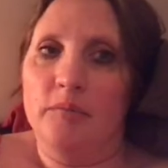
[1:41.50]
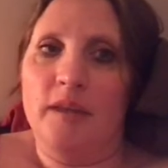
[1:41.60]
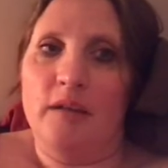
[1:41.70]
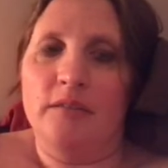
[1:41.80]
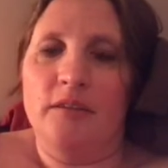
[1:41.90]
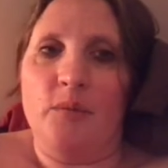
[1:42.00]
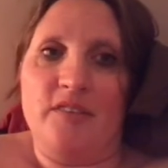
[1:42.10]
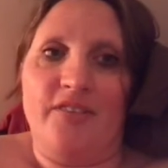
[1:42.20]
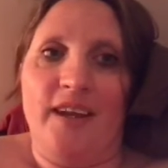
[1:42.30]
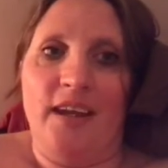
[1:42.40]
that, that
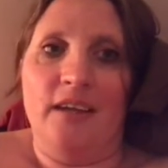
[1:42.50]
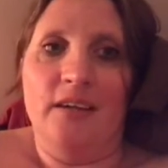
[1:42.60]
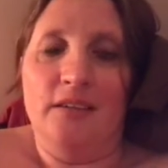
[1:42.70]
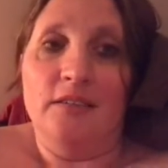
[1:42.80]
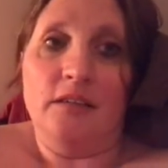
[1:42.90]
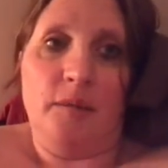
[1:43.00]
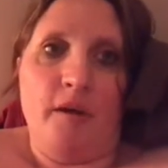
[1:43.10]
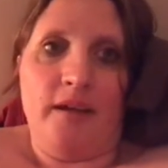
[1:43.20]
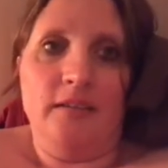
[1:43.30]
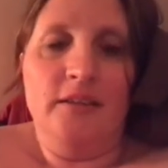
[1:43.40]
was funny.
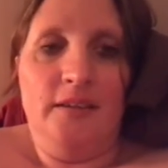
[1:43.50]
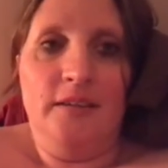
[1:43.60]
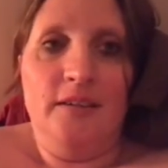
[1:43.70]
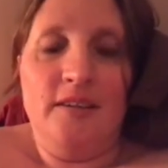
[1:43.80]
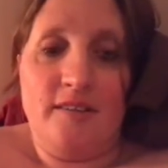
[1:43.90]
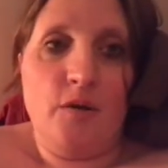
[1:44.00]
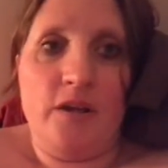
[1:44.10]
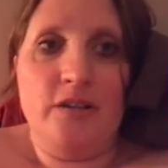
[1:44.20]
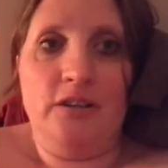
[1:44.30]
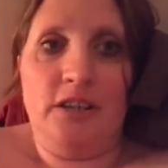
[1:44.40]
Come on. So
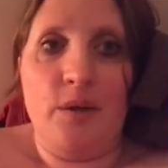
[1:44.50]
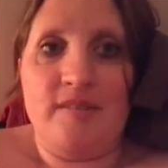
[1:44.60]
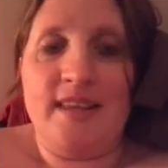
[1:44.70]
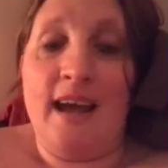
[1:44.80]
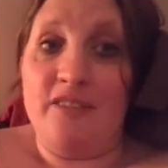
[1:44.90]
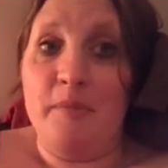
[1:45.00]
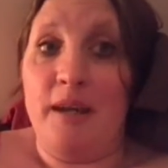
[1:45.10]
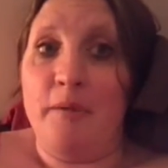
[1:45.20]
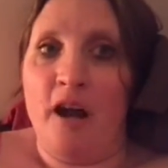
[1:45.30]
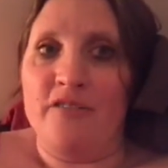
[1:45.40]
I told her I was going to have to
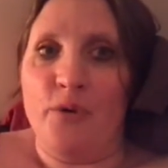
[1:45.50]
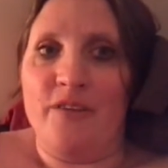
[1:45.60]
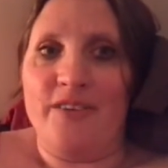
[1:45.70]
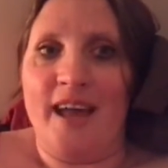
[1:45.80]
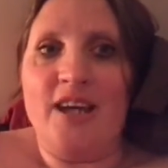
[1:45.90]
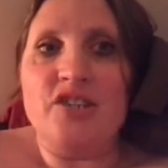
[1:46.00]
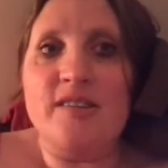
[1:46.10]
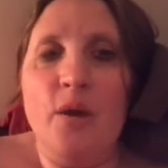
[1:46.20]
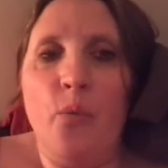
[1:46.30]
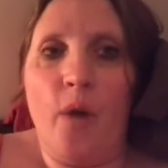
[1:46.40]
make a part four for that.
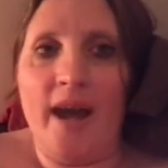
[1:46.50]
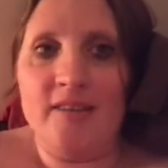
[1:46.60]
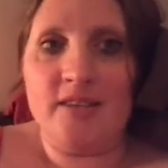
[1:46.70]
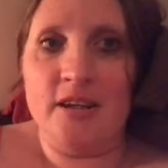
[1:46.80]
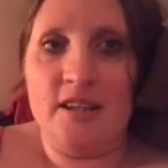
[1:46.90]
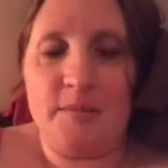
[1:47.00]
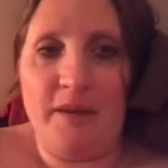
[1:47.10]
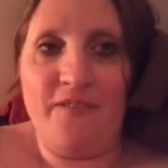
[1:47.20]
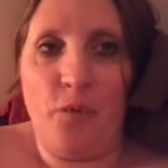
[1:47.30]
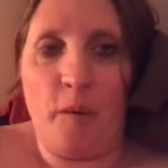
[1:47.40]
she's like, why does there need to
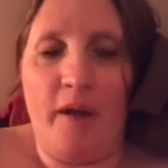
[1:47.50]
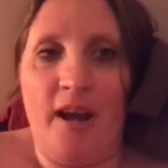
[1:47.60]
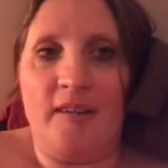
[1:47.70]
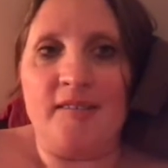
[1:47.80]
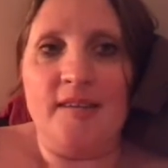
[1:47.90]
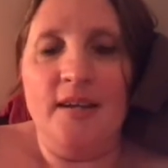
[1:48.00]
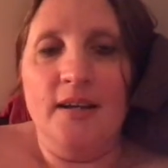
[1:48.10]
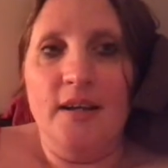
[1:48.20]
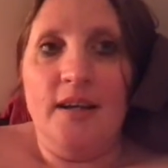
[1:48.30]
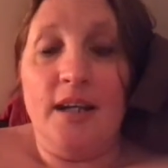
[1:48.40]
be four parts?
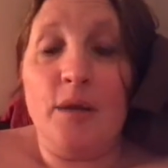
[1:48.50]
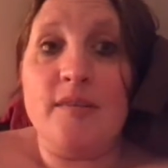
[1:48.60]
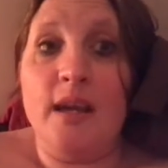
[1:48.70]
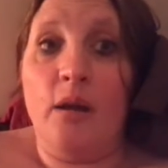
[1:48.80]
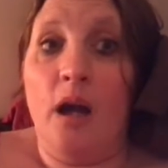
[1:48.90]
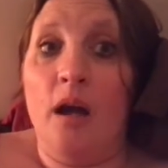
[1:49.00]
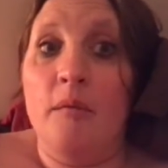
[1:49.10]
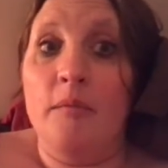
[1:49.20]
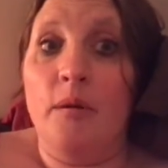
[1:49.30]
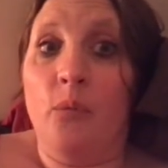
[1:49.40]
And I was like,
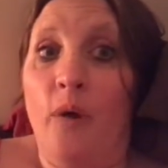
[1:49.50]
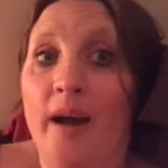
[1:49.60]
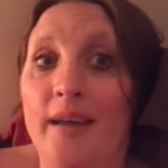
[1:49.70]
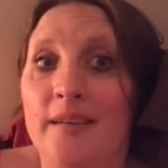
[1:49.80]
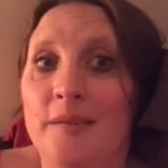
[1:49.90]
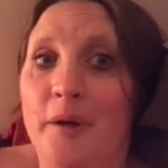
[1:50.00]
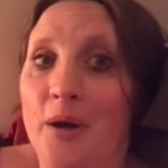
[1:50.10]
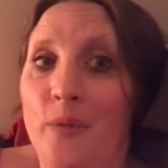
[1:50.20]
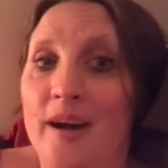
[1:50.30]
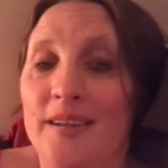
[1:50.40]
um, one,
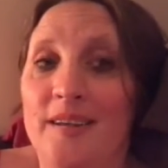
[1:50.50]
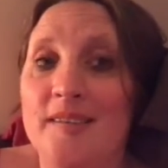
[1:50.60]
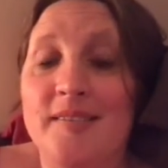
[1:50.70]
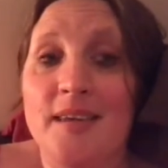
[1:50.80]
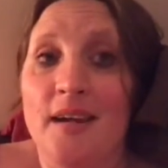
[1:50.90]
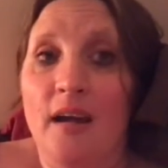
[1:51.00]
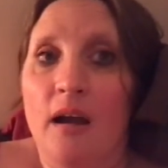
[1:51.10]
part one, because